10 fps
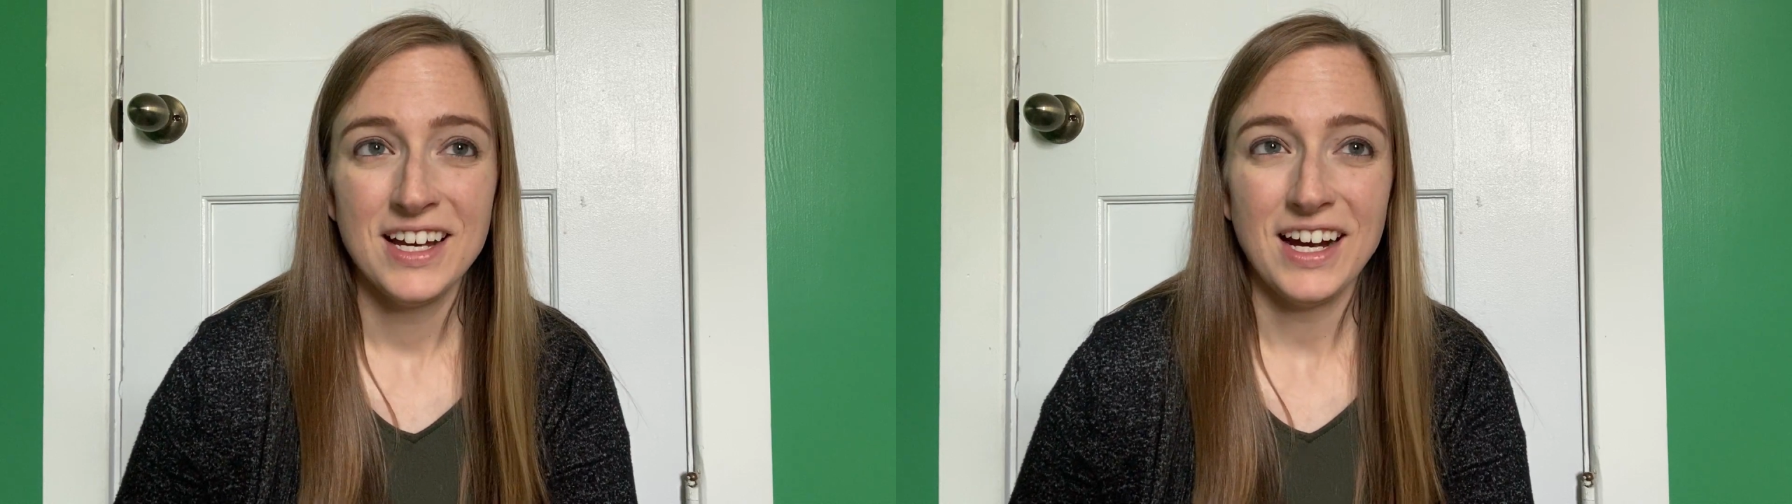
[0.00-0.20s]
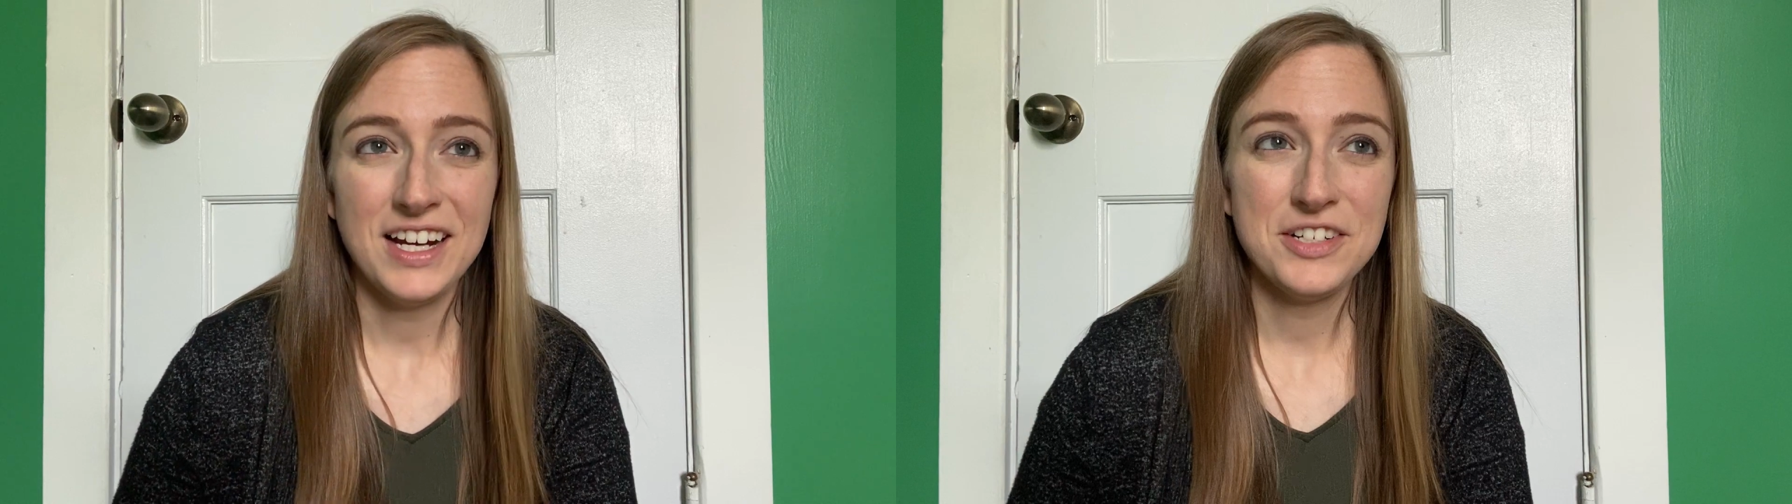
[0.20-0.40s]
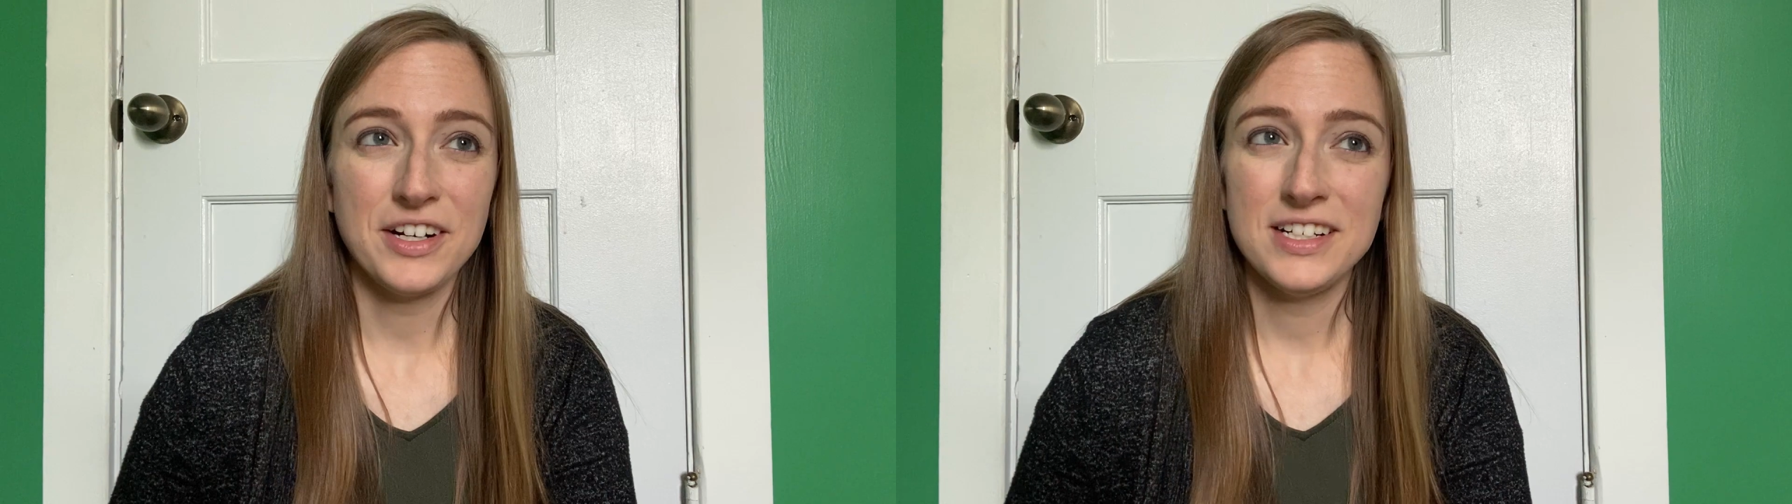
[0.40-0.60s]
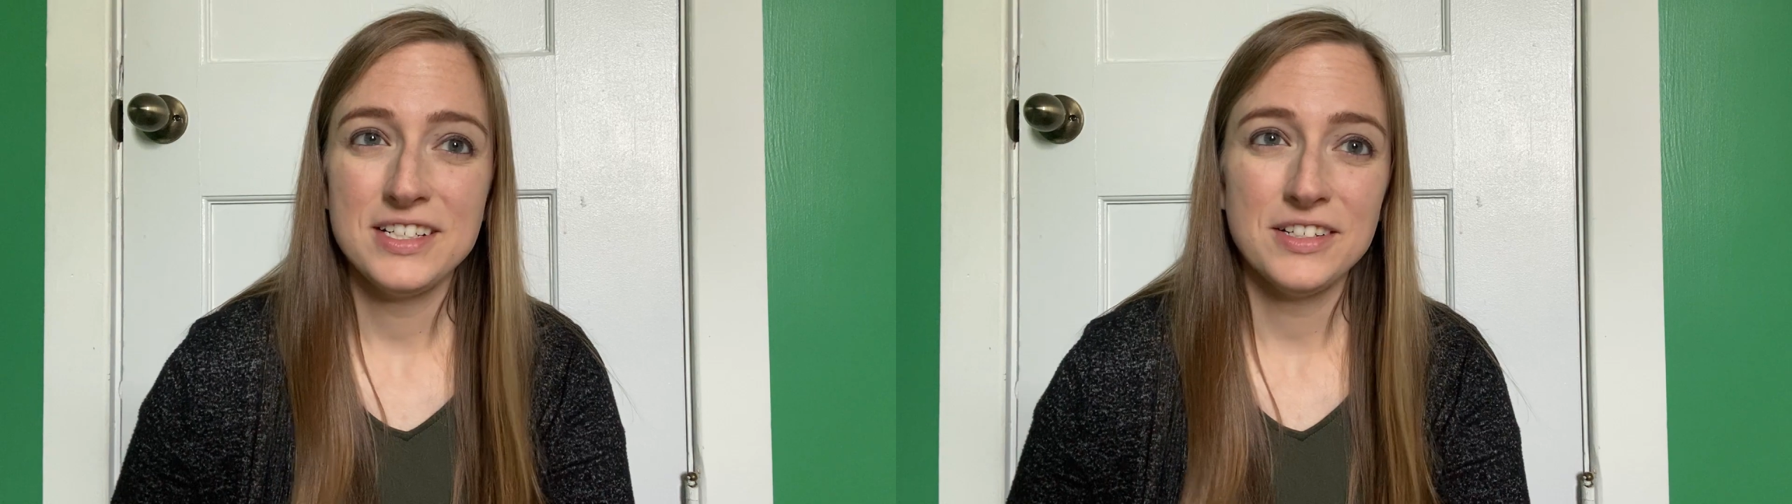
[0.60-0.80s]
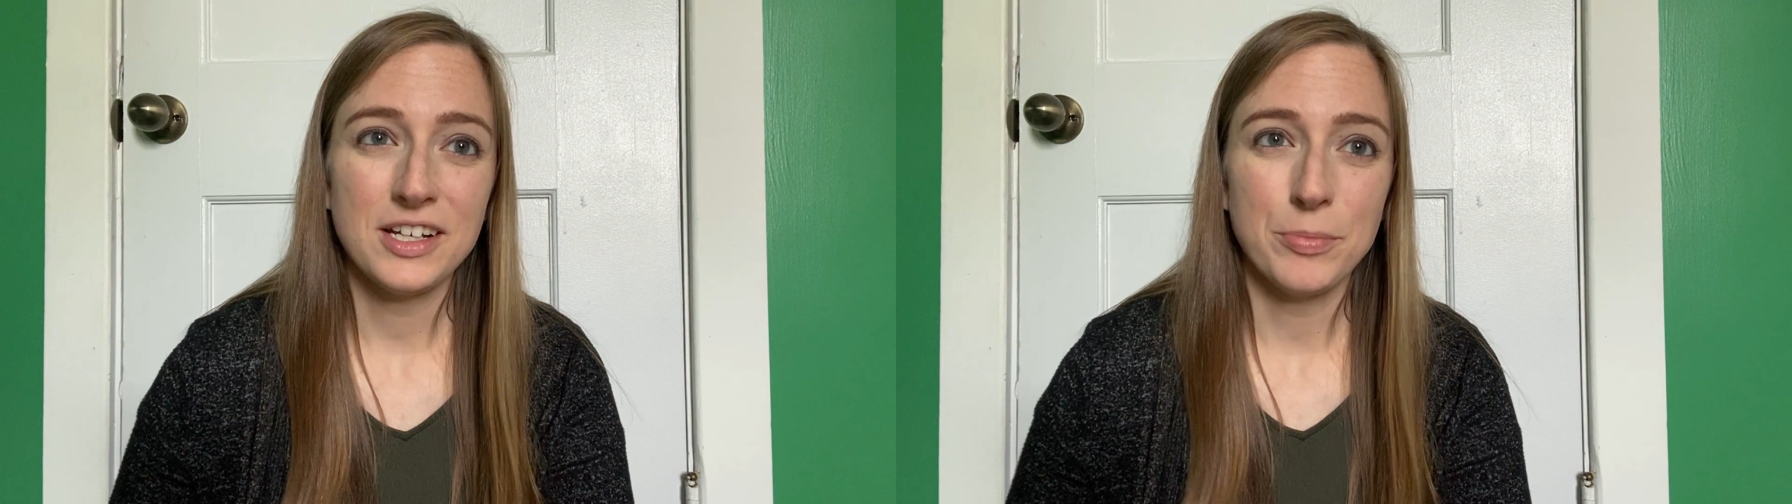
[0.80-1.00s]
I tried to
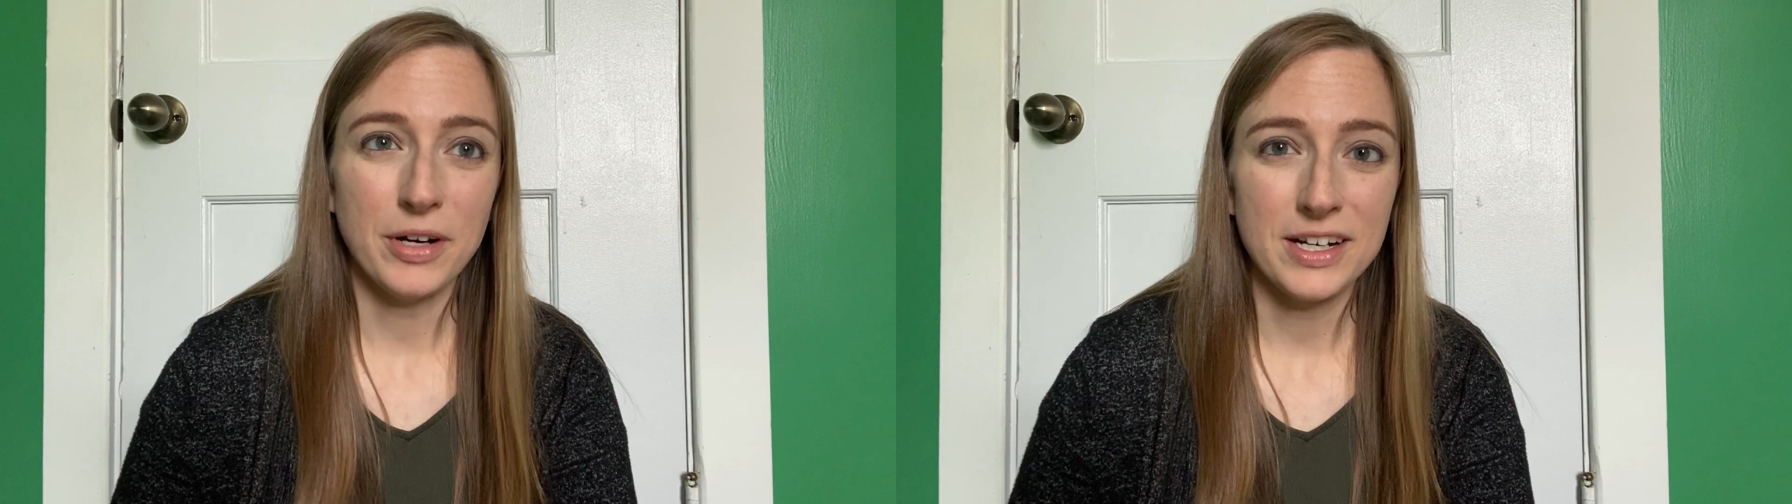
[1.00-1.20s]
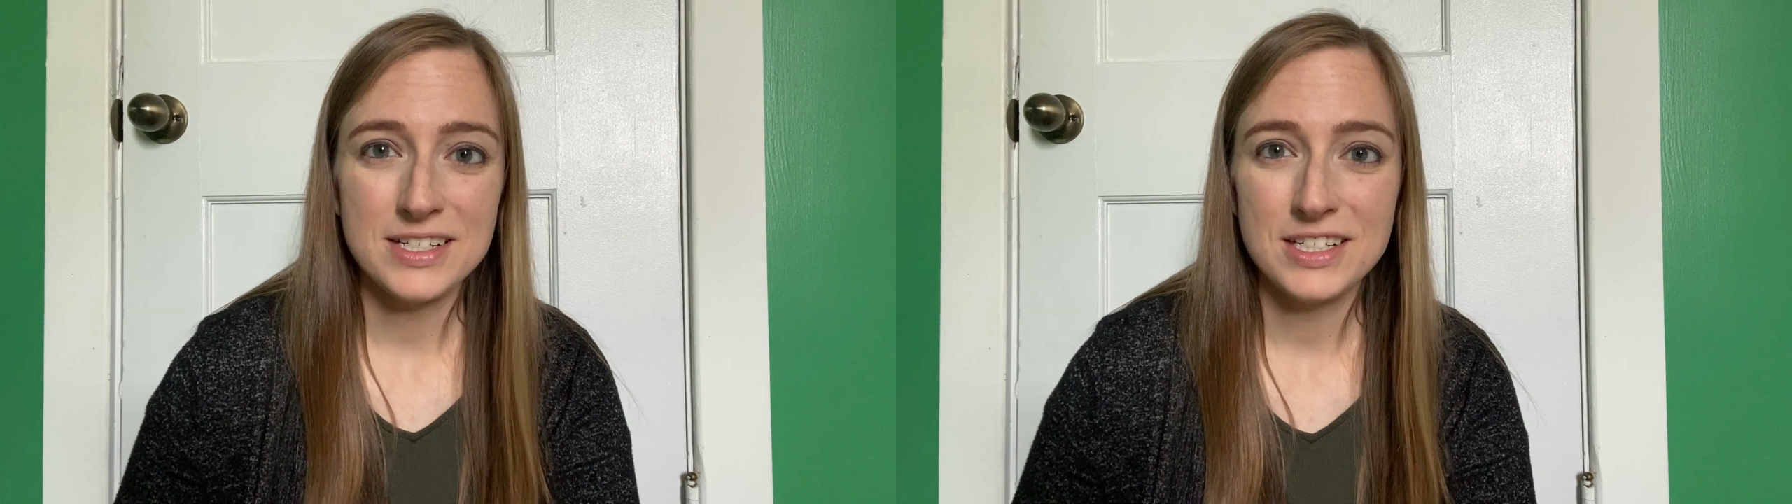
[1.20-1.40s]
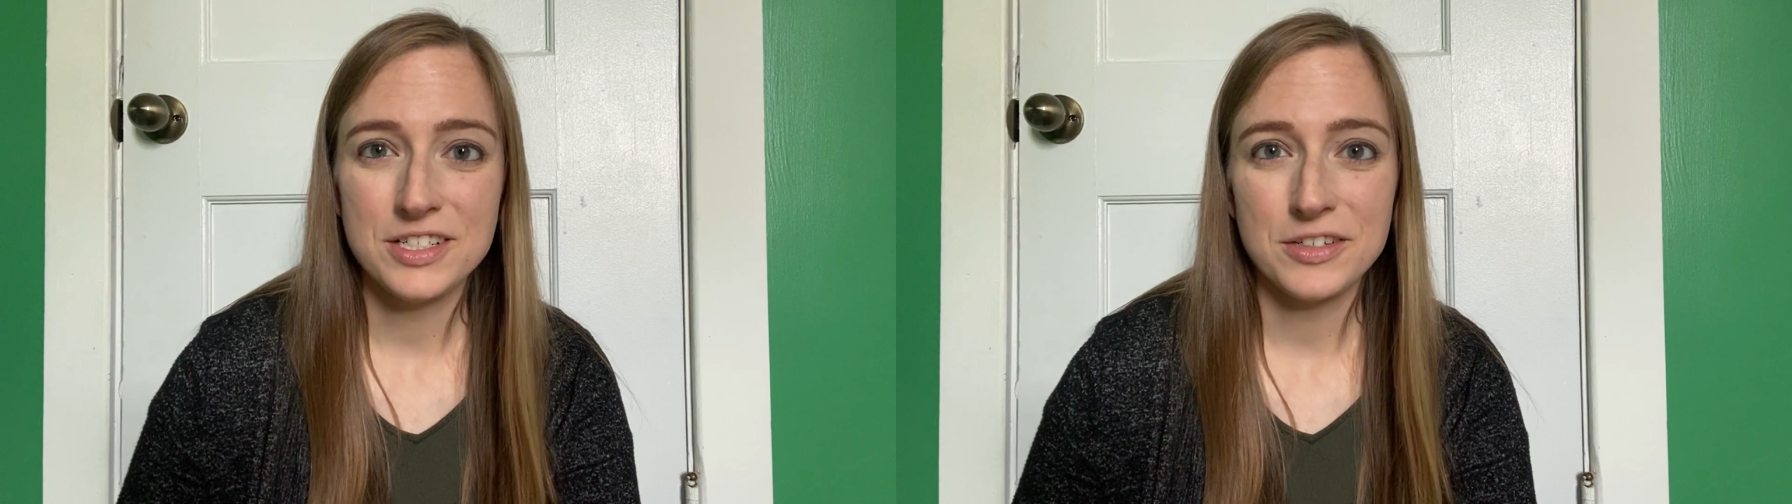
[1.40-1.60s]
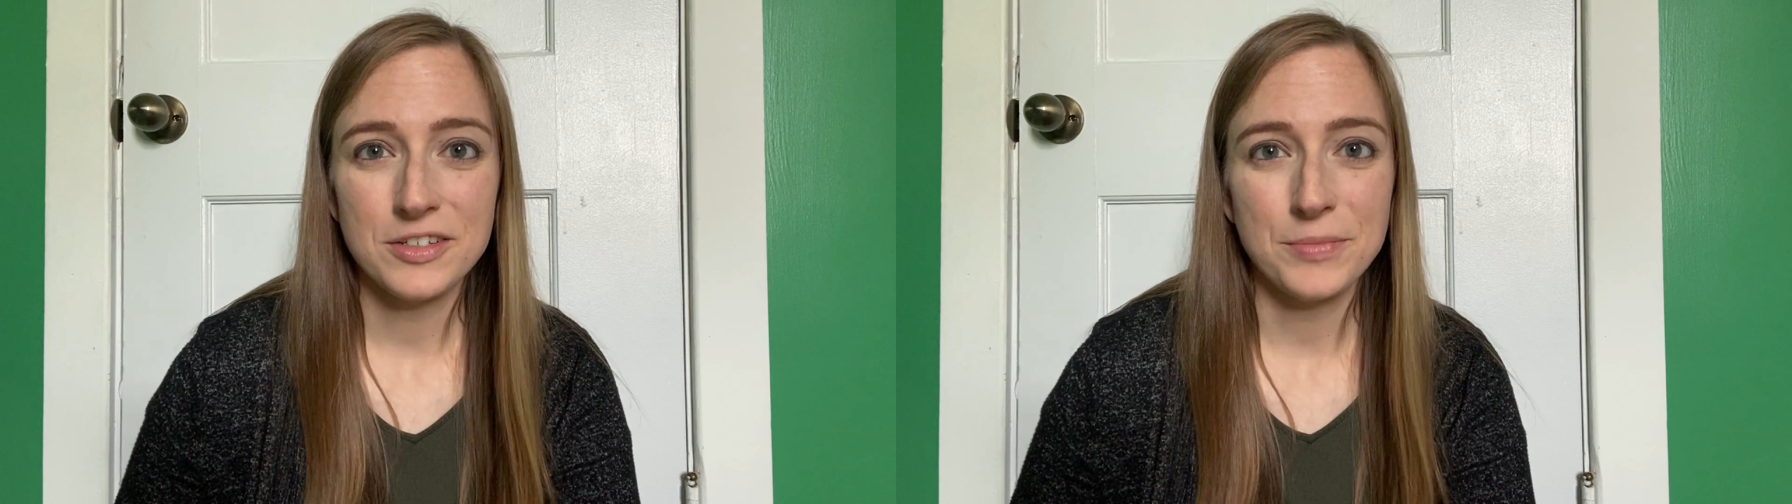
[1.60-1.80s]
do like a pregnancy journal,